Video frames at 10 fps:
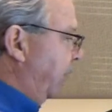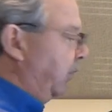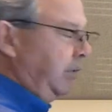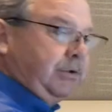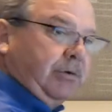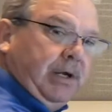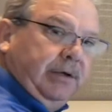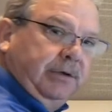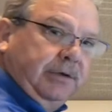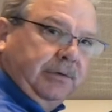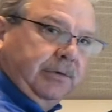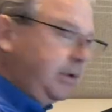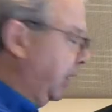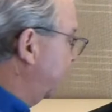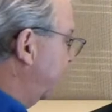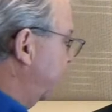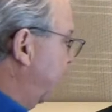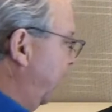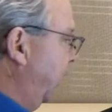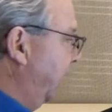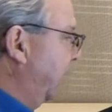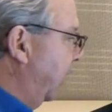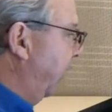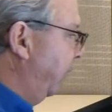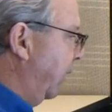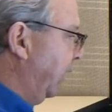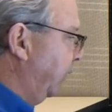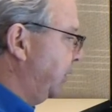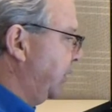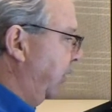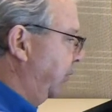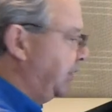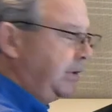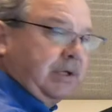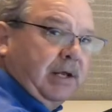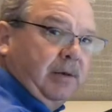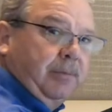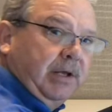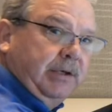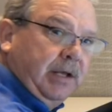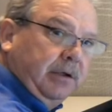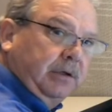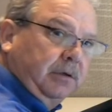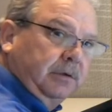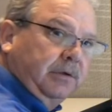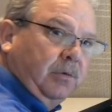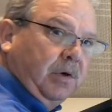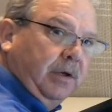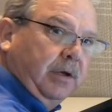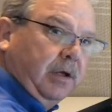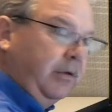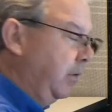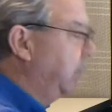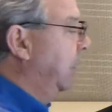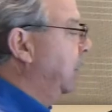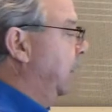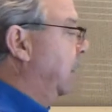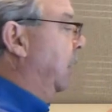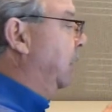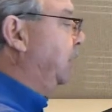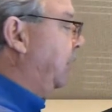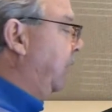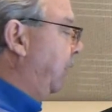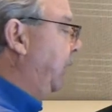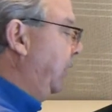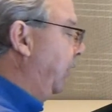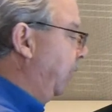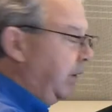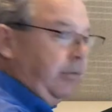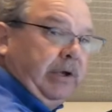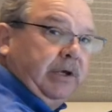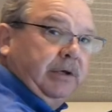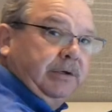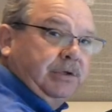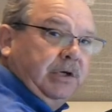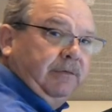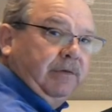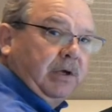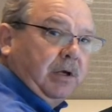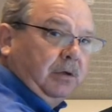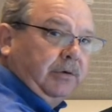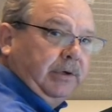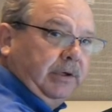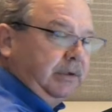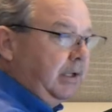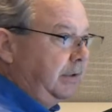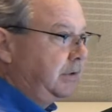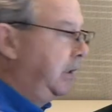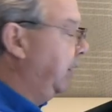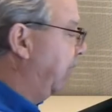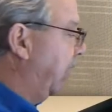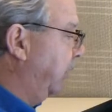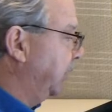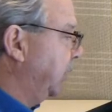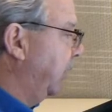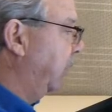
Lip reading: what we're trying to do is get the right and the left microscopes set up identical to one another so that we know that we can achieve the color and intensity balance that